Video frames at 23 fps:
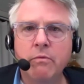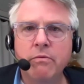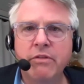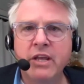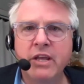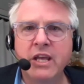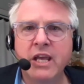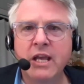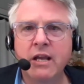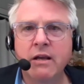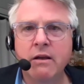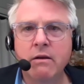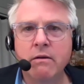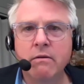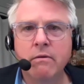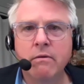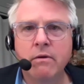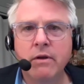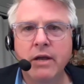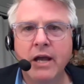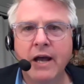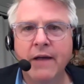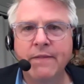thinking
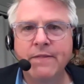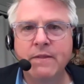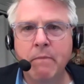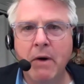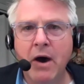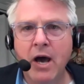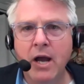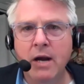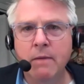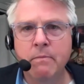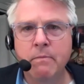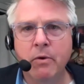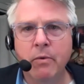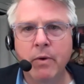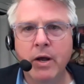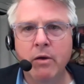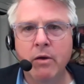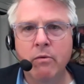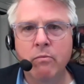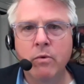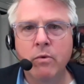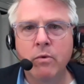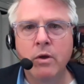at the bottom
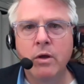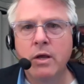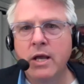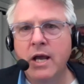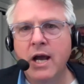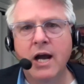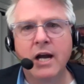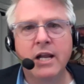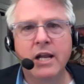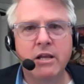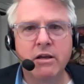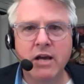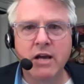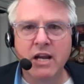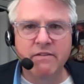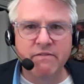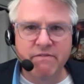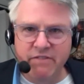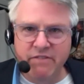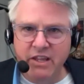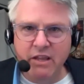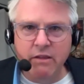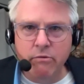around how do you kind
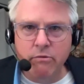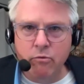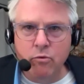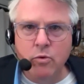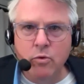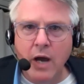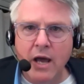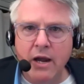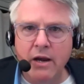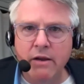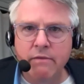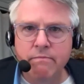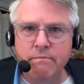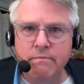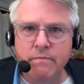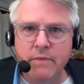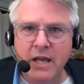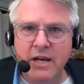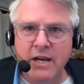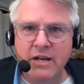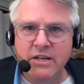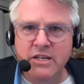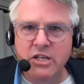of think through how
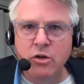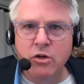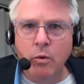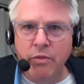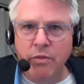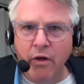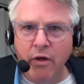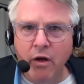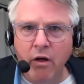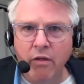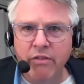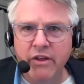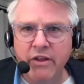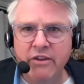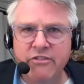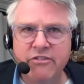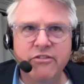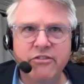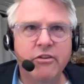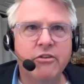to deal with all this.